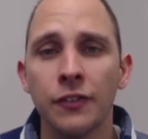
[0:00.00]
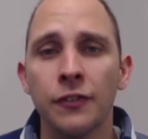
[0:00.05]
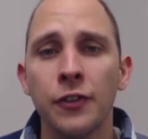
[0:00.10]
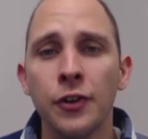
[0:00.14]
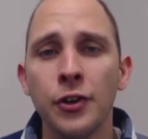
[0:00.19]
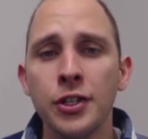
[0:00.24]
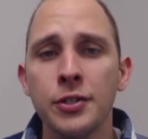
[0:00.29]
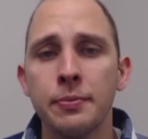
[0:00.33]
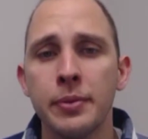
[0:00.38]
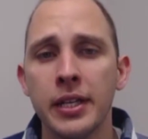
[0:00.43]
The
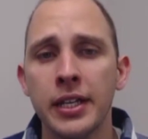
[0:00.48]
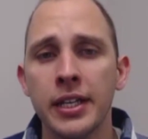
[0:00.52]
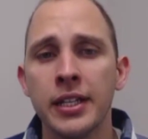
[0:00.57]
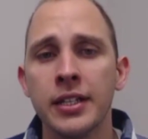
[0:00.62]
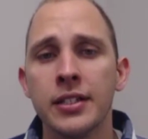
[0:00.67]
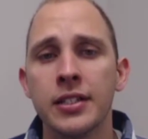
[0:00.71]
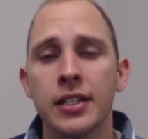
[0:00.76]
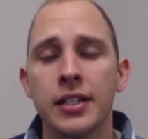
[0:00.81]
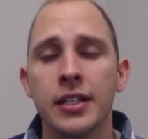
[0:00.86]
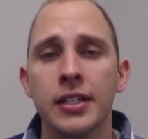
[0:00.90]
first
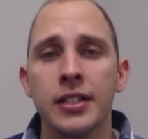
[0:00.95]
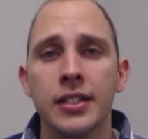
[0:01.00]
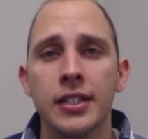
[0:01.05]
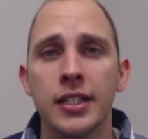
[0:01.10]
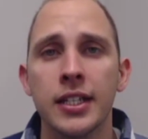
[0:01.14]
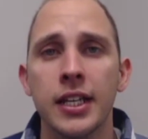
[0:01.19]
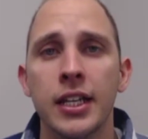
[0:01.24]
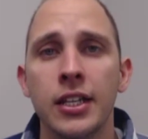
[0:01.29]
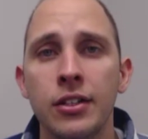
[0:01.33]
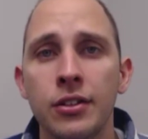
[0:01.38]
being to
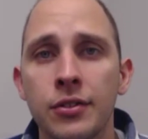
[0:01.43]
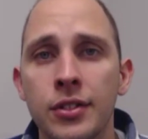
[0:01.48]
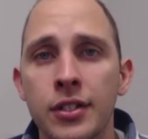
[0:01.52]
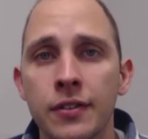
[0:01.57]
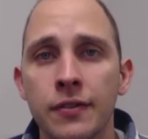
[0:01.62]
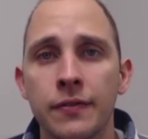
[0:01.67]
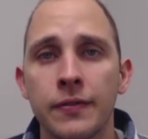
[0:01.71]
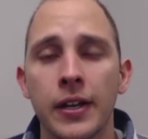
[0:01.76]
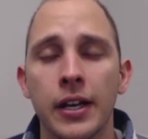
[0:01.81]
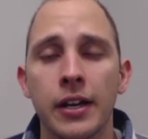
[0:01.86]

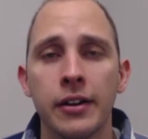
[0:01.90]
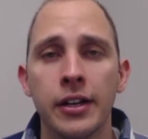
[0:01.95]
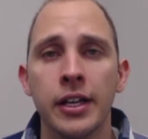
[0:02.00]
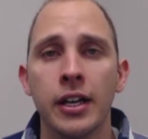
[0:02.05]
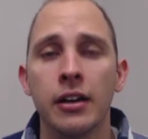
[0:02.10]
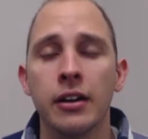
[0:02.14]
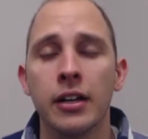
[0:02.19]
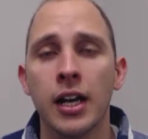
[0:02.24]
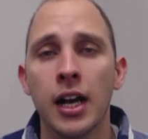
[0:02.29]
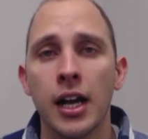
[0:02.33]
continue to
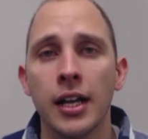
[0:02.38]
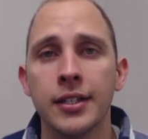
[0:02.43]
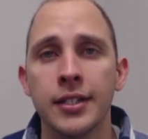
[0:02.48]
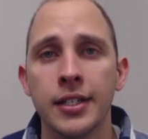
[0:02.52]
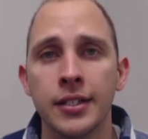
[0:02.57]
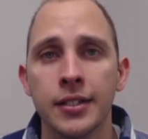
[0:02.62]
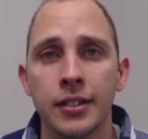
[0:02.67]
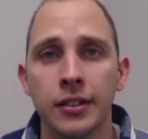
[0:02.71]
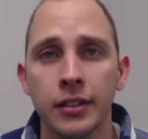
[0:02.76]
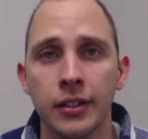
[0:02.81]
vary our
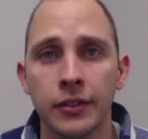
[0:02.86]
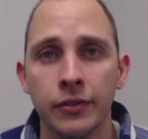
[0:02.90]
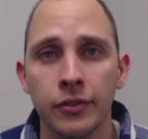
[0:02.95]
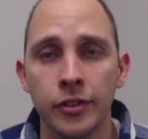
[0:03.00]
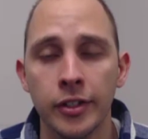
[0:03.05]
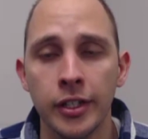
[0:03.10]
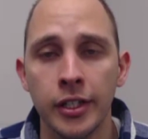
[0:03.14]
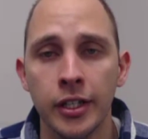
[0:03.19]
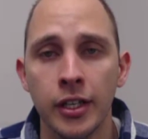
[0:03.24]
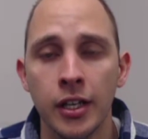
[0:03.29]
content
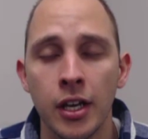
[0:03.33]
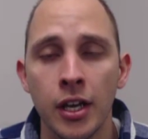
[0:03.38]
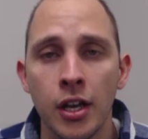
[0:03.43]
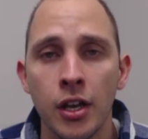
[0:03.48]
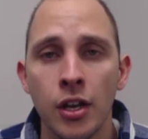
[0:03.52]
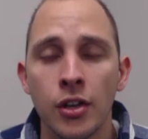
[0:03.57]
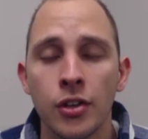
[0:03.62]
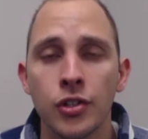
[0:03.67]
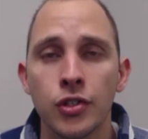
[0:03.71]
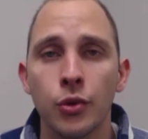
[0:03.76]
delivery.
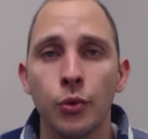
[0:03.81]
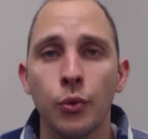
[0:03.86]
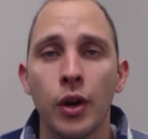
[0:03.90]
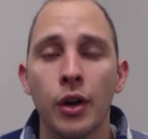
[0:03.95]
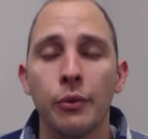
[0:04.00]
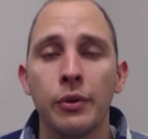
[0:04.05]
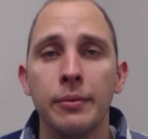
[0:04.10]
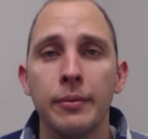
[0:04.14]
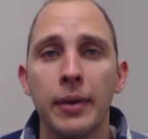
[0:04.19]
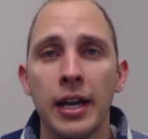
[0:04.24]
So
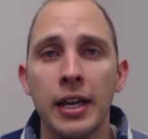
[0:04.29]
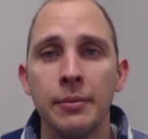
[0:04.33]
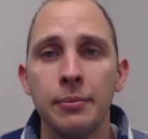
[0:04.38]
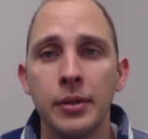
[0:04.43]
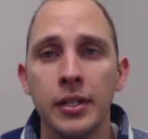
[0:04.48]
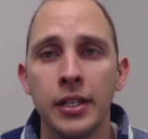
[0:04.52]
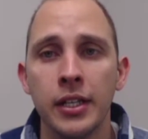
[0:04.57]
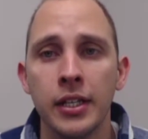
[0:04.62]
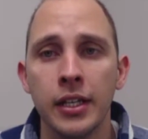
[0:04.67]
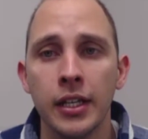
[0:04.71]
where we
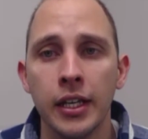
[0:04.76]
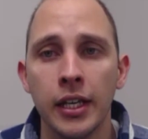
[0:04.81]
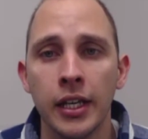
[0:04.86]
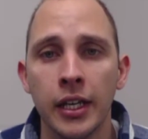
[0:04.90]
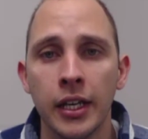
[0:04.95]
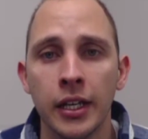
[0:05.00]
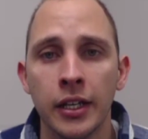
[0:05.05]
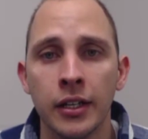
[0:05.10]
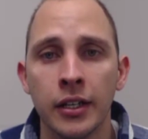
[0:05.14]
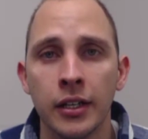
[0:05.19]
might be
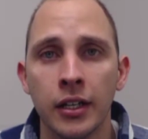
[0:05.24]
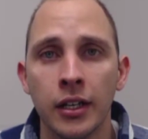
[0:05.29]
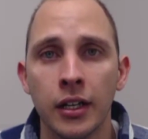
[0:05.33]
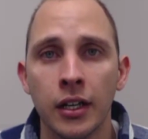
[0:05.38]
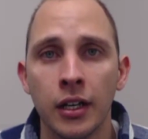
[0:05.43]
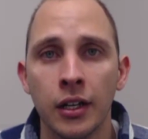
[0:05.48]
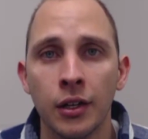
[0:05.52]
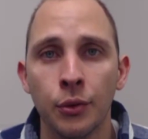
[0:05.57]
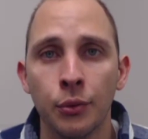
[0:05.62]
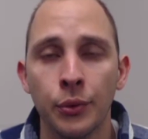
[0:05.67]
in
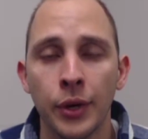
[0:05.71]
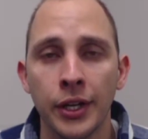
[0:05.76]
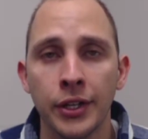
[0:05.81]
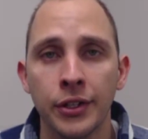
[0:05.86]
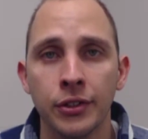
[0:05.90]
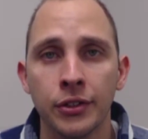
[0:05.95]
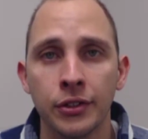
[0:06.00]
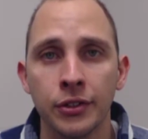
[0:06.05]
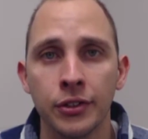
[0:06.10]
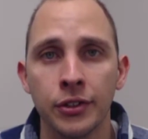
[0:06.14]
a
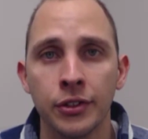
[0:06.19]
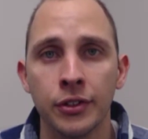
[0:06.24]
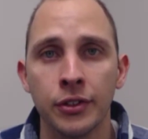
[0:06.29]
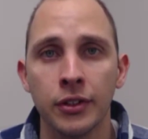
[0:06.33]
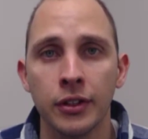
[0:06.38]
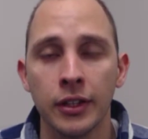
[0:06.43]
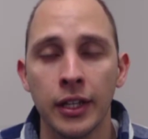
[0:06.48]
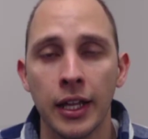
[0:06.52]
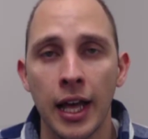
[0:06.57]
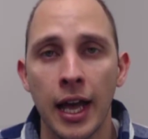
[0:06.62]

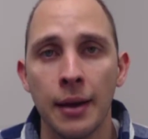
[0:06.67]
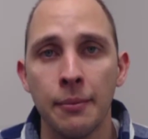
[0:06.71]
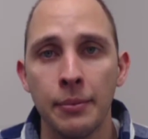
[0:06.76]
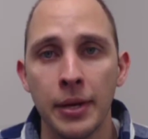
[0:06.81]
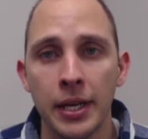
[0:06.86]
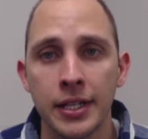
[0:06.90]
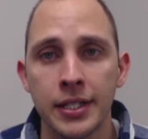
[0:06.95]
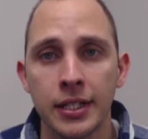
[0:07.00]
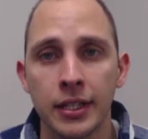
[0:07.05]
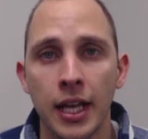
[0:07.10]
regular
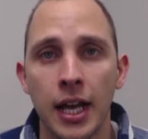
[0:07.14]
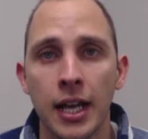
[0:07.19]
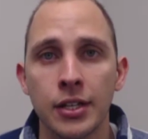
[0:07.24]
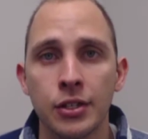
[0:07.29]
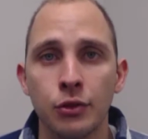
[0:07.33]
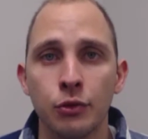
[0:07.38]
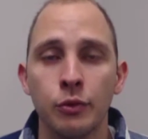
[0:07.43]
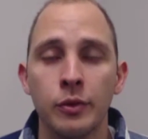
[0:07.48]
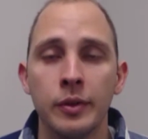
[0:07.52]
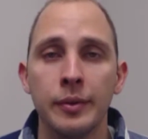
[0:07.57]
lab-based
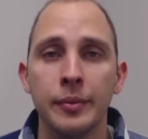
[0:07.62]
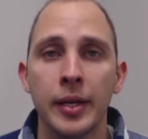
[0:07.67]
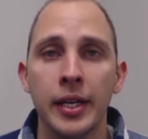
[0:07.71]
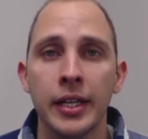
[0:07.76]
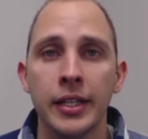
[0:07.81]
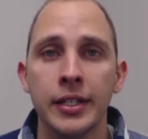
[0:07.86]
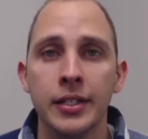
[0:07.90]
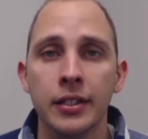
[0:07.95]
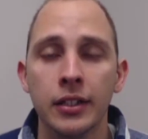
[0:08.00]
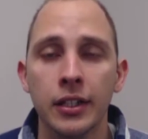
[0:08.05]
classroom, we
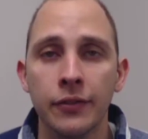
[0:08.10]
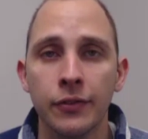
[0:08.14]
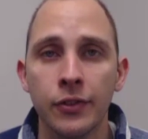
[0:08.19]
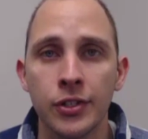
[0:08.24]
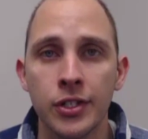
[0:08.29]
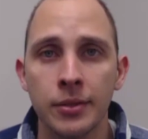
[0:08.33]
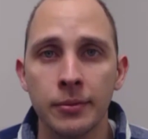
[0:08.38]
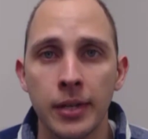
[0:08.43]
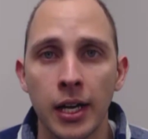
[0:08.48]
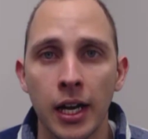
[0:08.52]
may
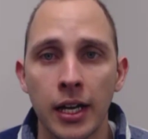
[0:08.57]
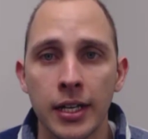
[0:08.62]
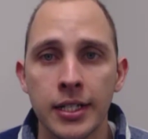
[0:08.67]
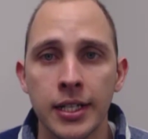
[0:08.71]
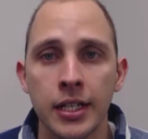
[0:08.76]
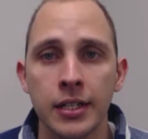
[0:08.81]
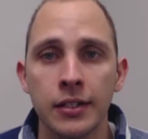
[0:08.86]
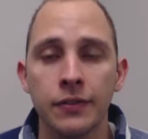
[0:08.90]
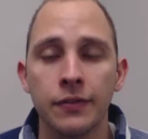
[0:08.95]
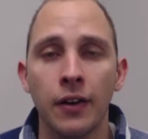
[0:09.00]
deliver some
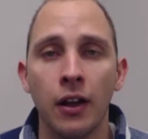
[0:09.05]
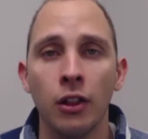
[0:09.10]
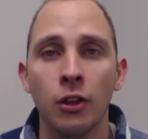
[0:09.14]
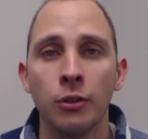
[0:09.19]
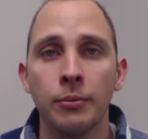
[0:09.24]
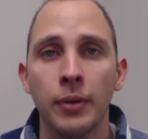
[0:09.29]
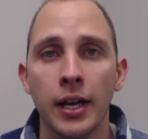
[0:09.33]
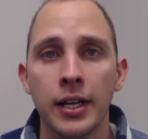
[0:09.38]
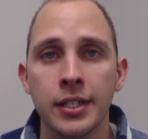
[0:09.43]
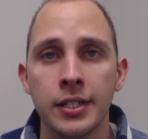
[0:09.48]
content
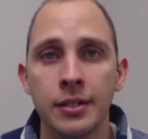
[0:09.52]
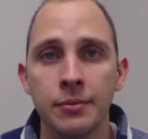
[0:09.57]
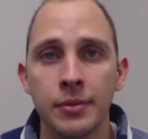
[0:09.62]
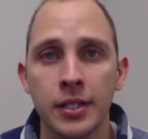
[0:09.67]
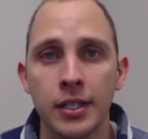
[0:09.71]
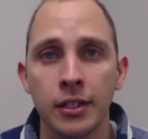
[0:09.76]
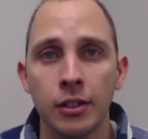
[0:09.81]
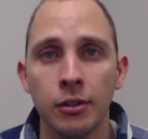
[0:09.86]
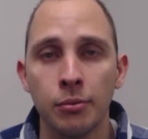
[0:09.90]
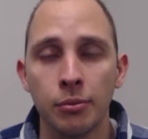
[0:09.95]
followed by
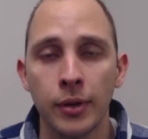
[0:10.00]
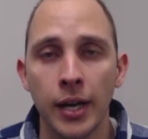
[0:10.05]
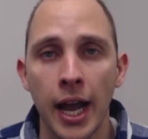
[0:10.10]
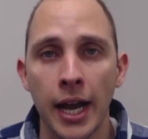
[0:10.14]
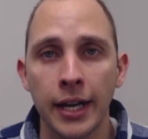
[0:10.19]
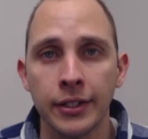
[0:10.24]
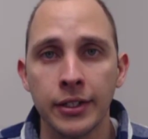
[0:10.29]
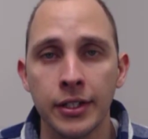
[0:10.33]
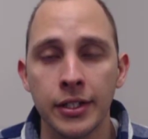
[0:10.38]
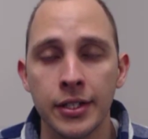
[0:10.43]
some skill
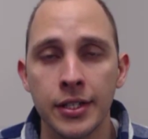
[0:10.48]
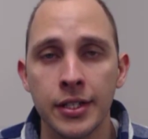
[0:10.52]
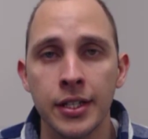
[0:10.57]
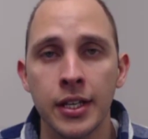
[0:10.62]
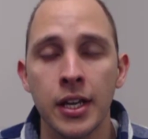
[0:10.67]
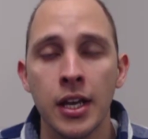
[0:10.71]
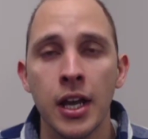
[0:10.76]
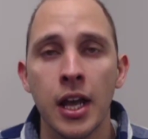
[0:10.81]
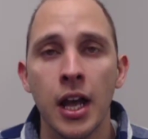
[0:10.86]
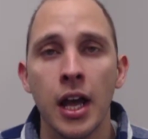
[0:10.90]

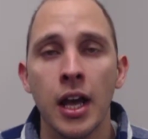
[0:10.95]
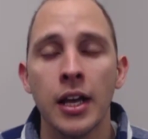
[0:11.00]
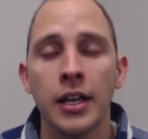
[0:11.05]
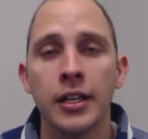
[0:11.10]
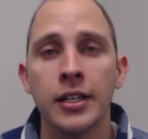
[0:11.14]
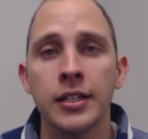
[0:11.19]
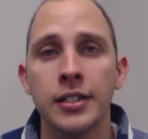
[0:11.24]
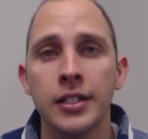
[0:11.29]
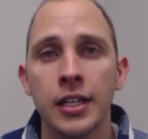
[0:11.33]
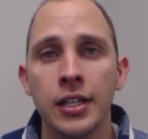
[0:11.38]
practice.
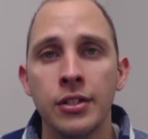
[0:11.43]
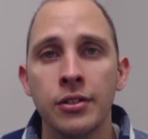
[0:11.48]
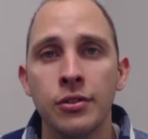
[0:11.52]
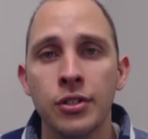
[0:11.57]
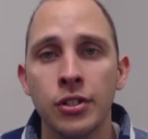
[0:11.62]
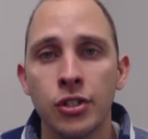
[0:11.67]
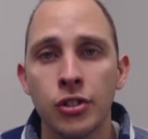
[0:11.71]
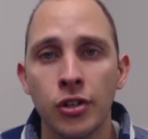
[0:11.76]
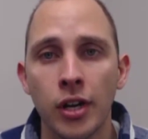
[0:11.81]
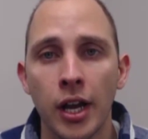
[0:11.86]

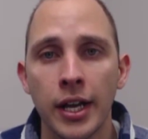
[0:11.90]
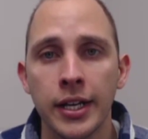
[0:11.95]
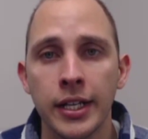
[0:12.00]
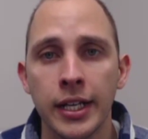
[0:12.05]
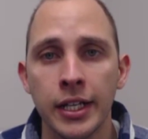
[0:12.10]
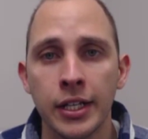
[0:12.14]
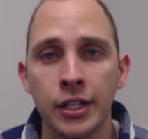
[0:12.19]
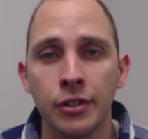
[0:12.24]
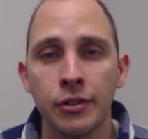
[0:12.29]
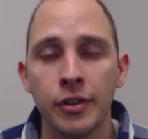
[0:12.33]
Continue to
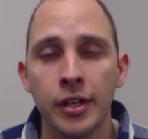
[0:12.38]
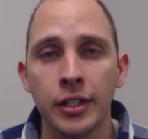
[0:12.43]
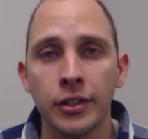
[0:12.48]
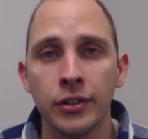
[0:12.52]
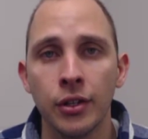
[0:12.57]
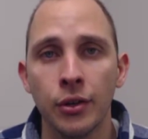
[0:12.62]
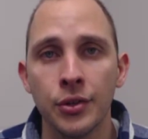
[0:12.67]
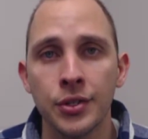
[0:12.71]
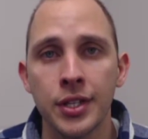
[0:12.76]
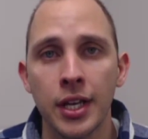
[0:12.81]
try to
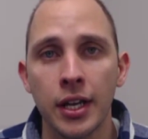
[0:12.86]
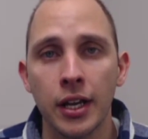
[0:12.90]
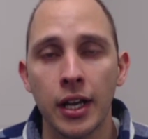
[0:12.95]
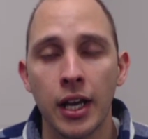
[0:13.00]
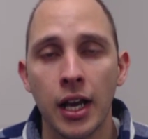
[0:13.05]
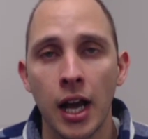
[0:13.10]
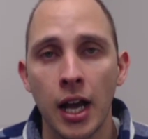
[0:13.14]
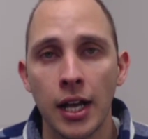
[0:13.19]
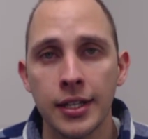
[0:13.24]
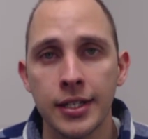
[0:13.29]
integrate those
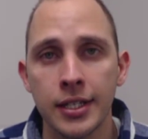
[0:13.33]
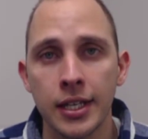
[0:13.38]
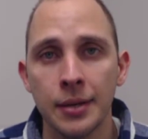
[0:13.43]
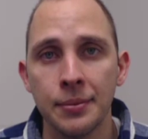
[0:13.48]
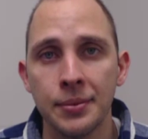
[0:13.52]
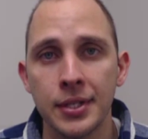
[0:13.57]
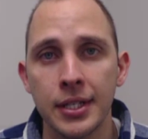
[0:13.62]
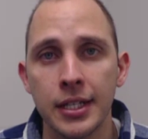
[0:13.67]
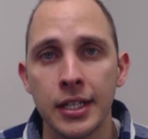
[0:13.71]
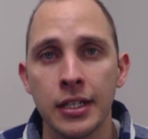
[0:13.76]

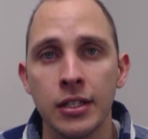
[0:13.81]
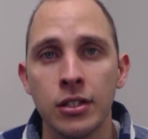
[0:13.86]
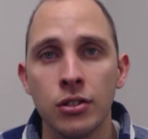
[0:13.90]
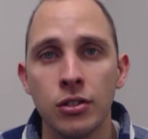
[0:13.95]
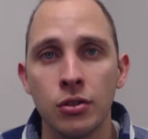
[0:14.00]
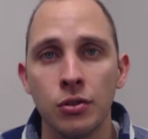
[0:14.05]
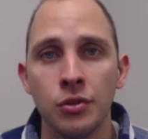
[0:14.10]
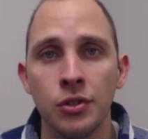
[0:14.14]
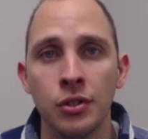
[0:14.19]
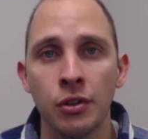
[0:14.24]
concepts
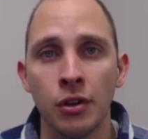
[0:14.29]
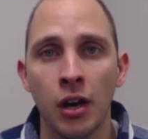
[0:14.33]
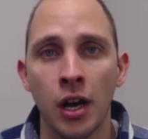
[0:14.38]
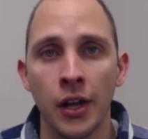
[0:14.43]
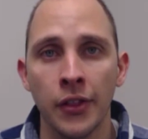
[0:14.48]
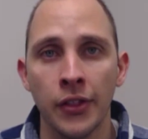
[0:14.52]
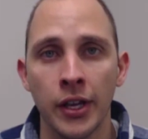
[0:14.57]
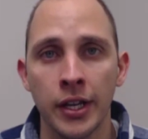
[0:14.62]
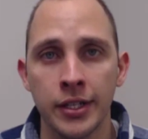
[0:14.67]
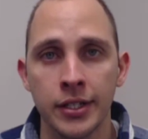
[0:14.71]
into your
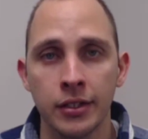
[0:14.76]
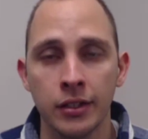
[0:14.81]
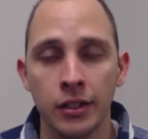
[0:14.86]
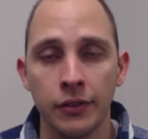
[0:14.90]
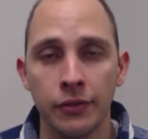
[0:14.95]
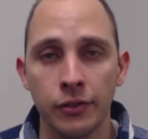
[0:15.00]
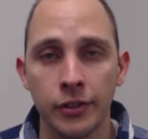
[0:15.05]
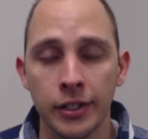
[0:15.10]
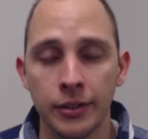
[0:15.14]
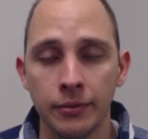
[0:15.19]
online
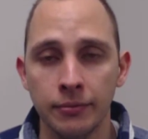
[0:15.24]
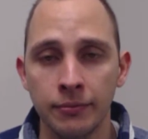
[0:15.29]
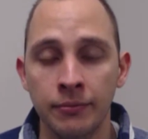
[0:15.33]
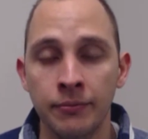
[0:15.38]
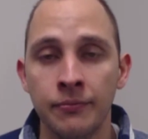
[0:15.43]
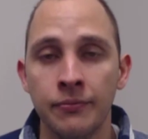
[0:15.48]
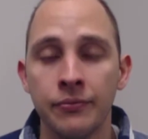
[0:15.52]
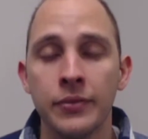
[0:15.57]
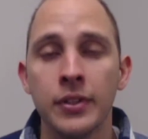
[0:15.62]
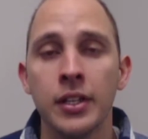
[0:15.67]
delivery,